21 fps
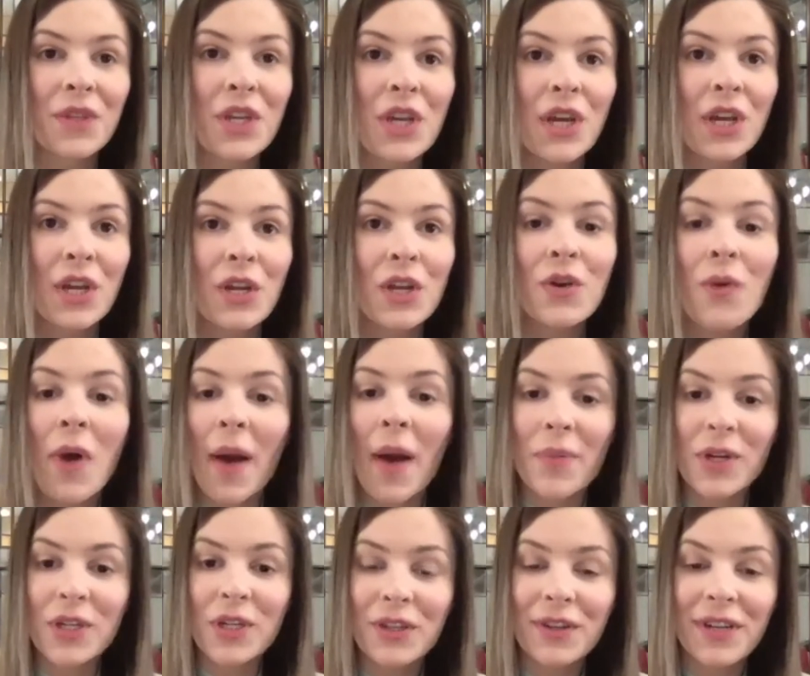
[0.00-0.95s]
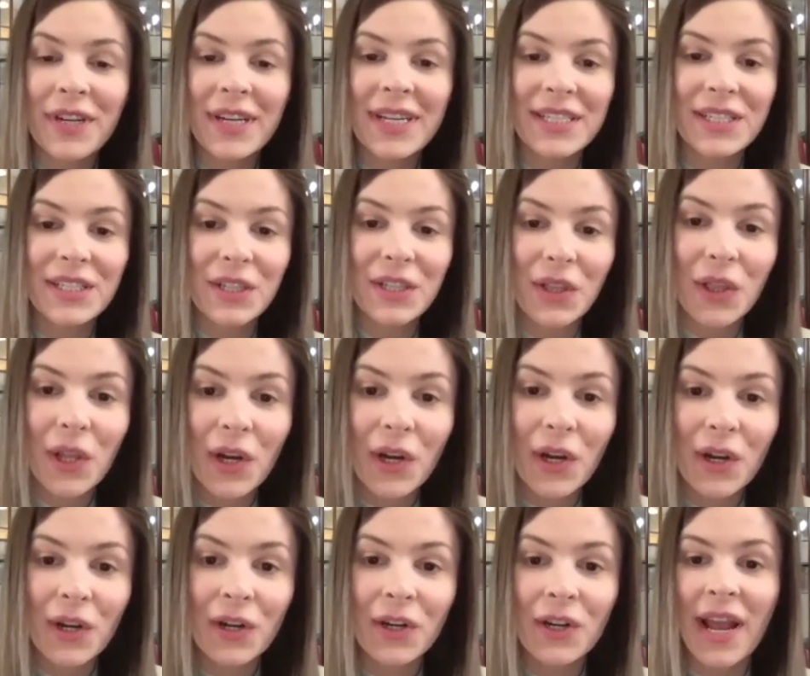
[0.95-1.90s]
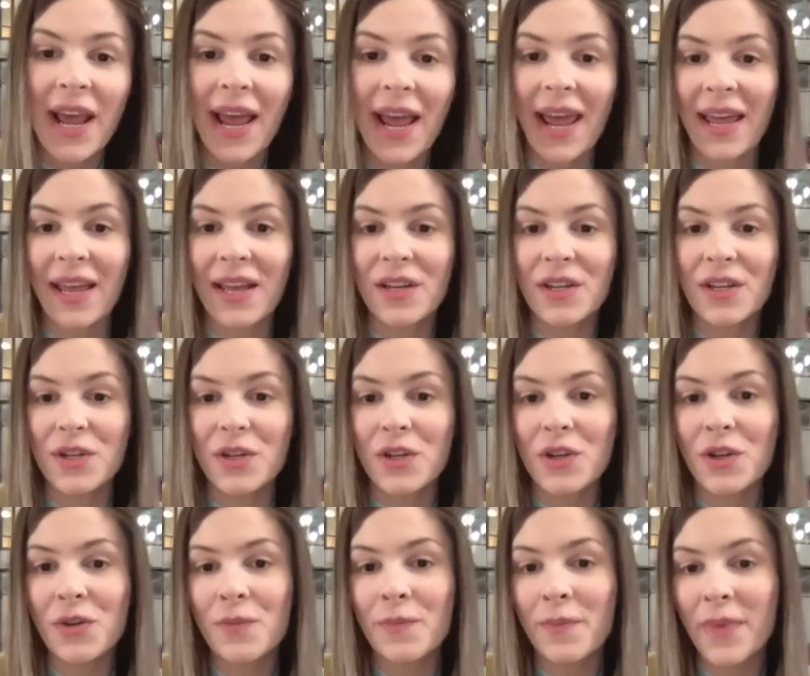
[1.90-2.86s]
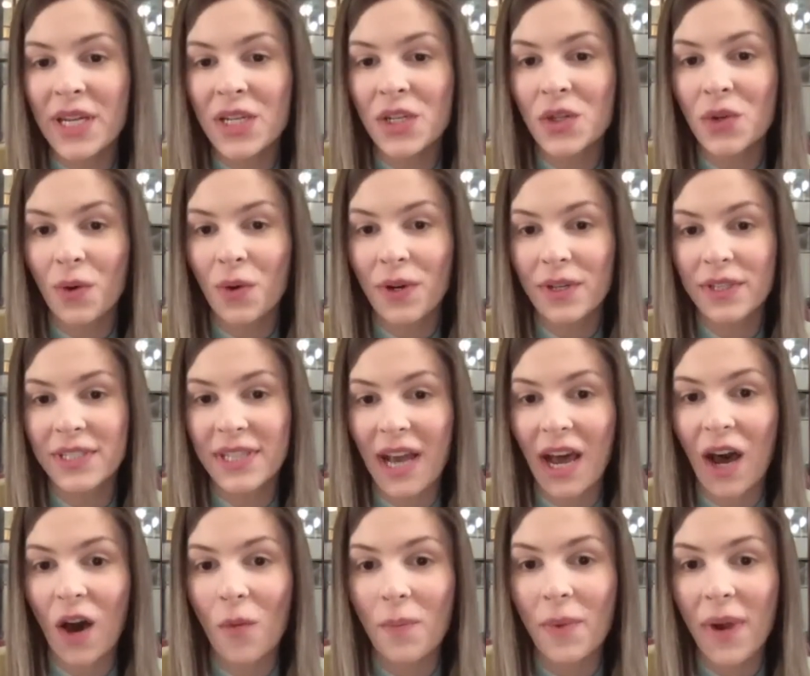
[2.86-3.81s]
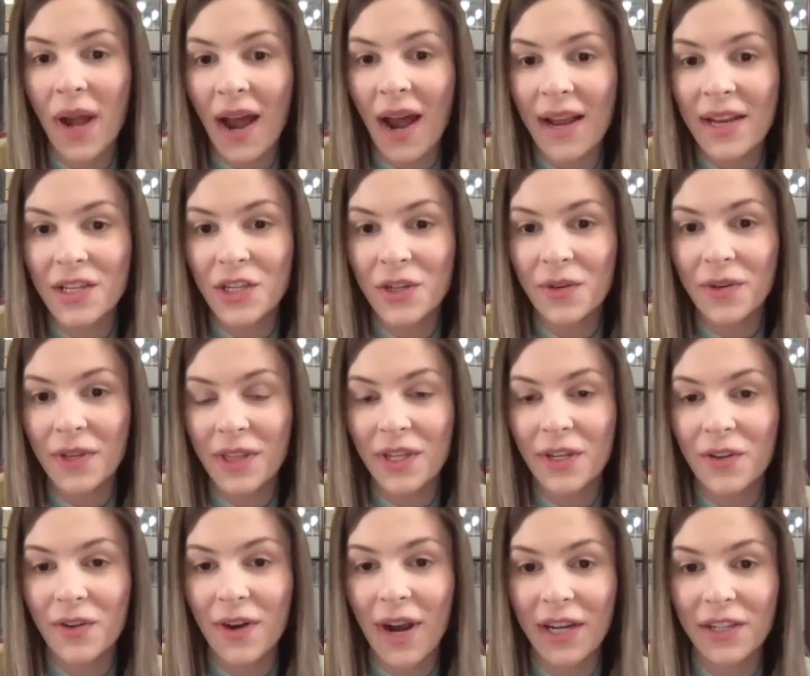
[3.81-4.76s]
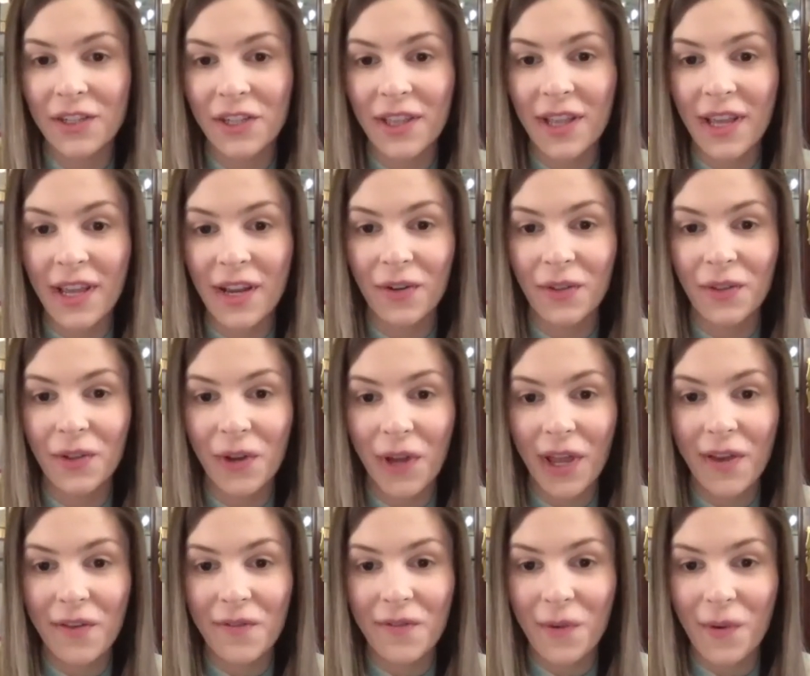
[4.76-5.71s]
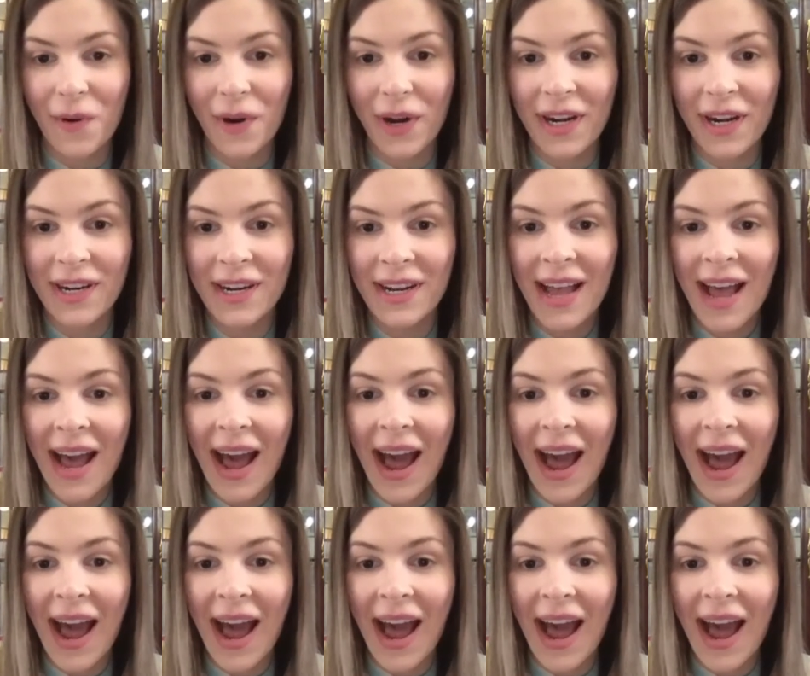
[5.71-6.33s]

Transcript: new opportunities to learn and new mentors to help guide you in the direction that you're looking for.